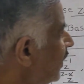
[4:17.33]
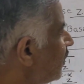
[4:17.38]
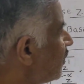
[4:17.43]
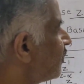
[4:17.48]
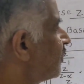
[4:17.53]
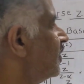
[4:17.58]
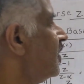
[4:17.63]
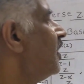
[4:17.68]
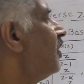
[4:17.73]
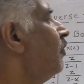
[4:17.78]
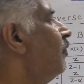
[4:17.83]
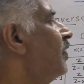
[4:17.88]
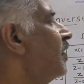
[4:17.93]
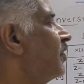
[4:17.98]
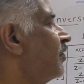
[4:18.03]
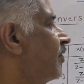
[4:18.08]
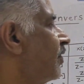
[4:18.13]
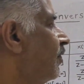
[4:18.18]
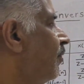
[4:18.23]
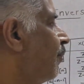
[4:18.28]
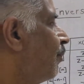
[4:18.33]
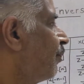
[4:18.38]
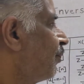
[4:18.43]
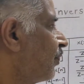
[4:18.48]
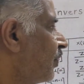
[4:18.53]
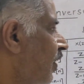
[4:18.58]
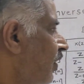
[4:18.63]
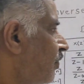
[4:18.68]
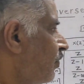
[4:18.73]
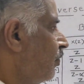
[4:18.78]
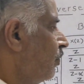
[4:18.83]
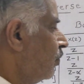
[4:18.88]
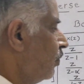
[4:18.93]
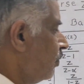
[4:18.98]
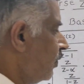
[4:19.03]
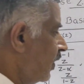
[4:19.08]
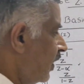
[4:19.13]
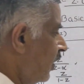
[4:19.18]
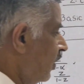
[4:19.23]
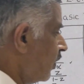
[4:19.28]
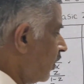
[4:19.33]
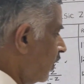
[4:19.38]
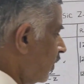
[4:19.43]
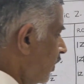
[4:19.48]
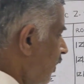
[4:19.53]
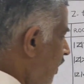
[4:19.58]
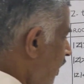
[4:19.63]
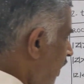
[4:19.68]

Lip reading: the sequence, so here